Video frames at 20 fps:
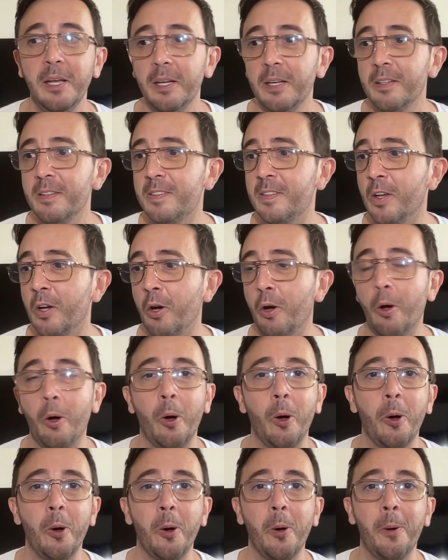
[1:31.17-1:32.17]

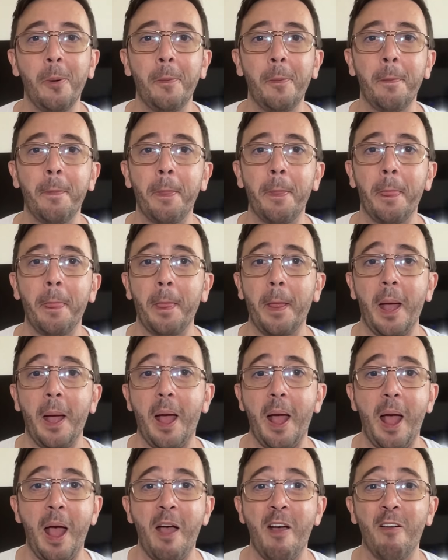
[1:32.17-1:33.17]
So um,
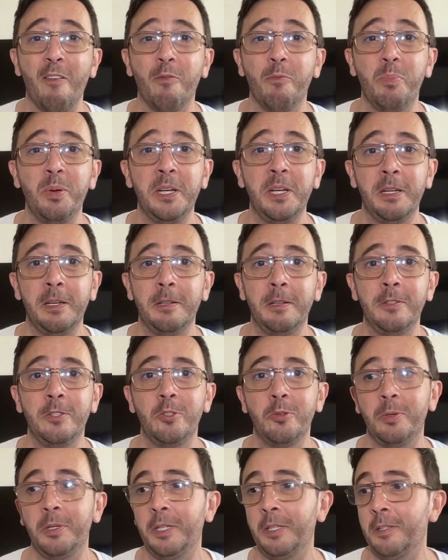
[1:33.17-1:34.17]
I've been
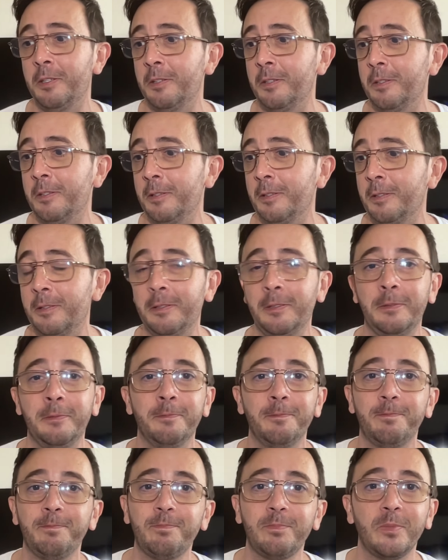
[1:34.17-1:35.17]

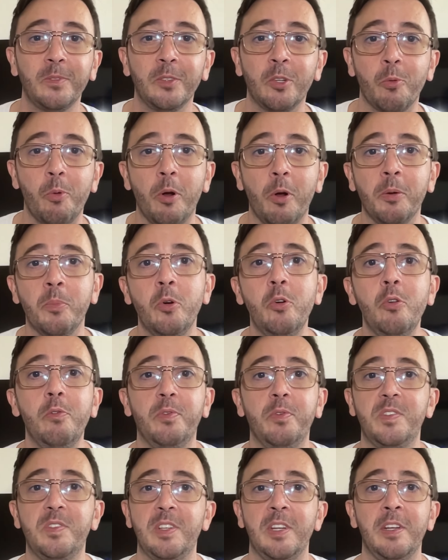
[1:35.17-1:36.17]
doing the wrong
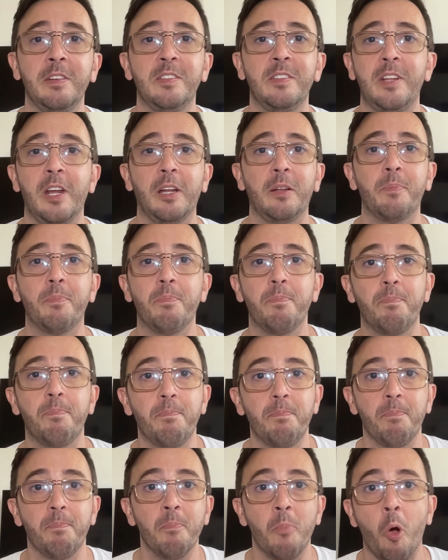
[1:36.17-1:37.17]
moves since that
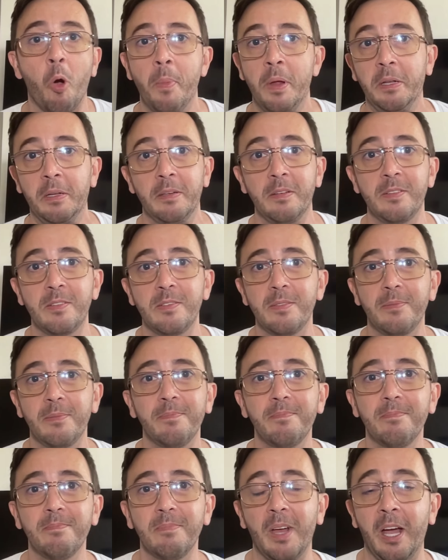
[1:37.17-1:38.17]
moment.
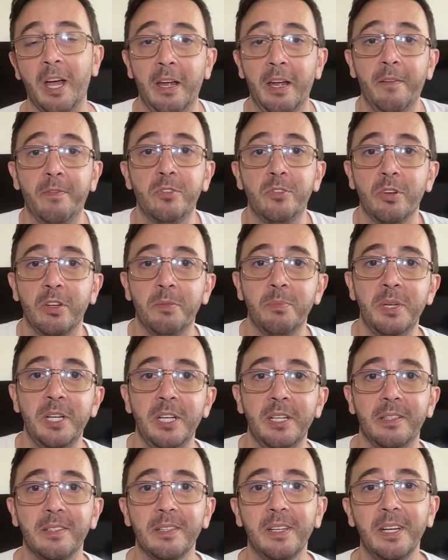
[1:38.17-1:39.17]
I have to
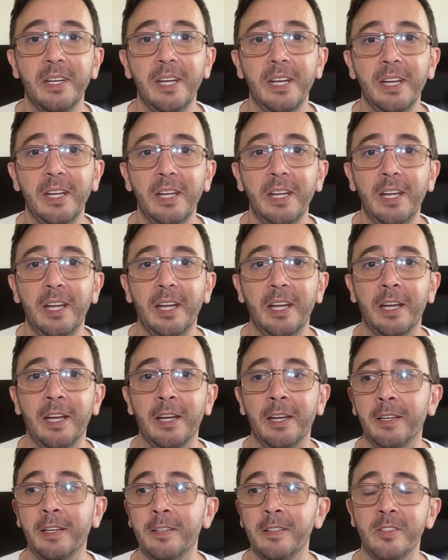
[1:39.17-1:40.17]
admit.
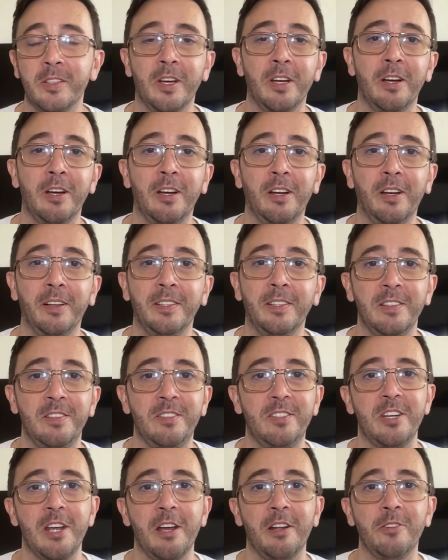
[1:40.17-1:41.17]
And uh, this
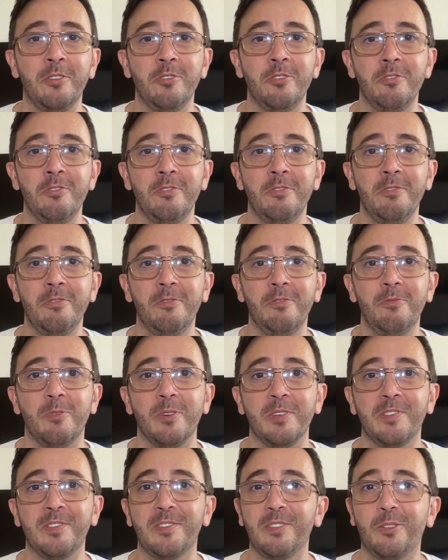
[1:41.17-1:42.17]
channel
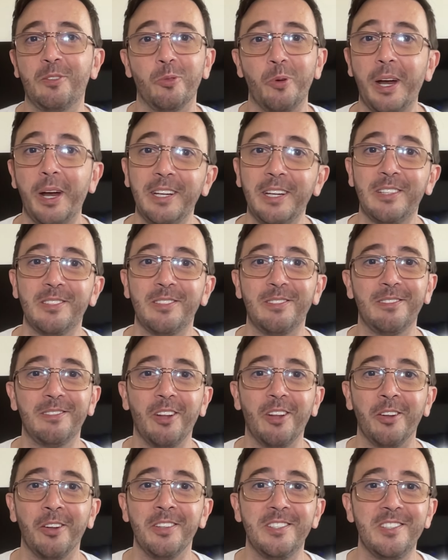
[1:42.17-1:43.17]
was great
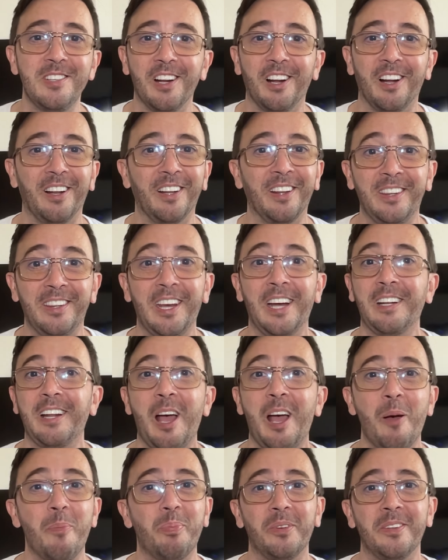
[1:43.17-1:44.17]
until that
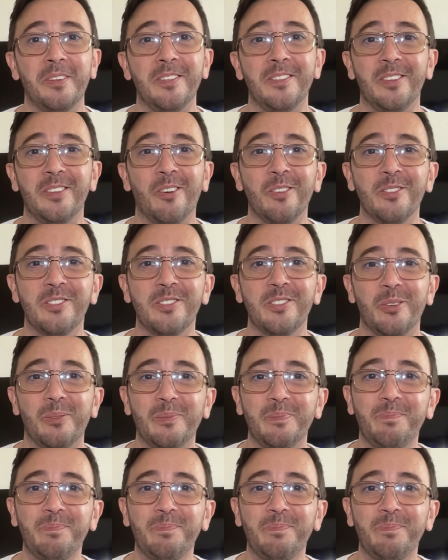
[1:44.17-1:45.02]
happened. Also,